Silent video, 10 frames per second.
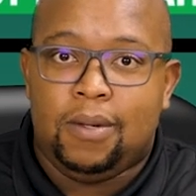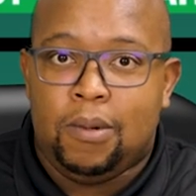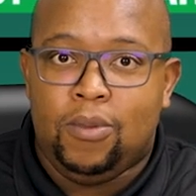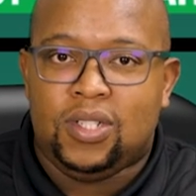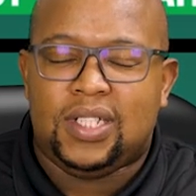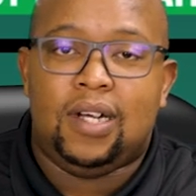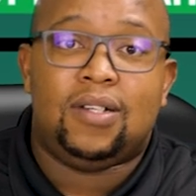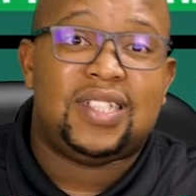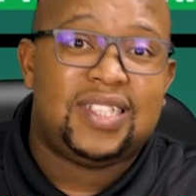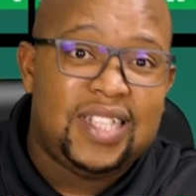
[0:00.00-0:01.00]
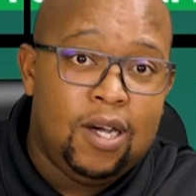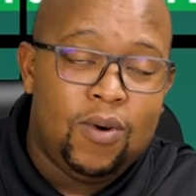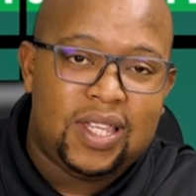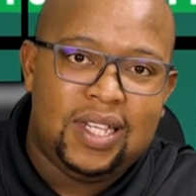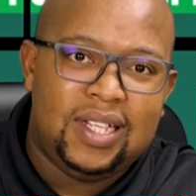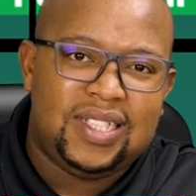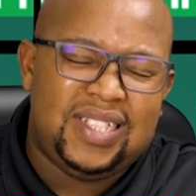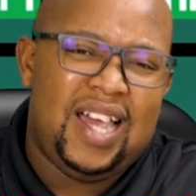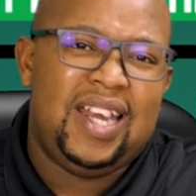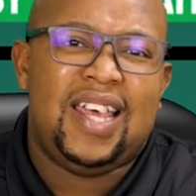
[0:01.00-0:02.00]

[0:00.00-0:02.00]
Mamelodi Sundowns is still within this tie.